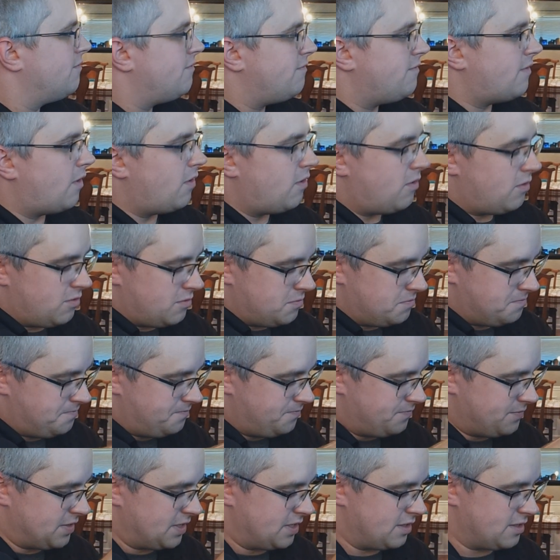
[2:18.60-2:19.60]

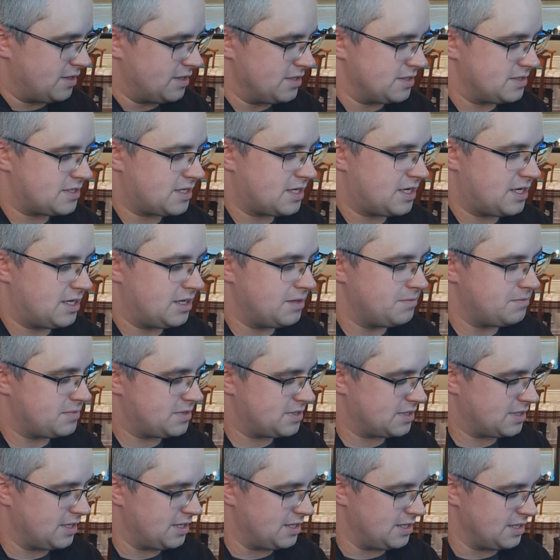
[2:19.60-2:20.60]
foam here on top
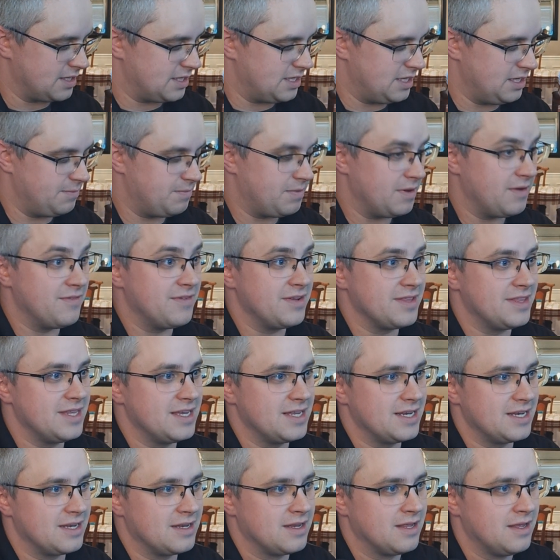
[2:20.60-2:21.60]
to kind of keep
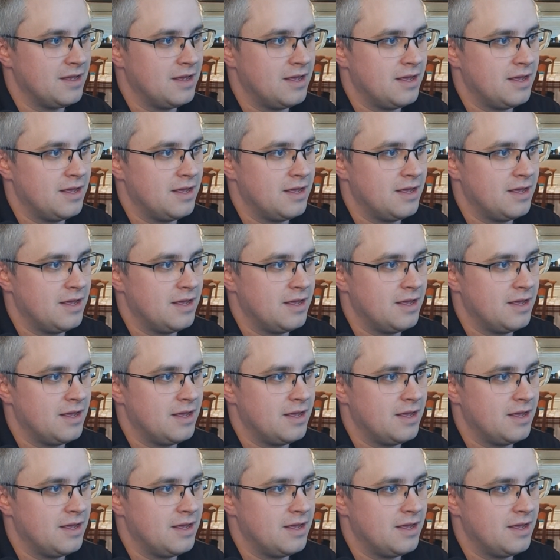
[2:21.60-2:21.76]
everything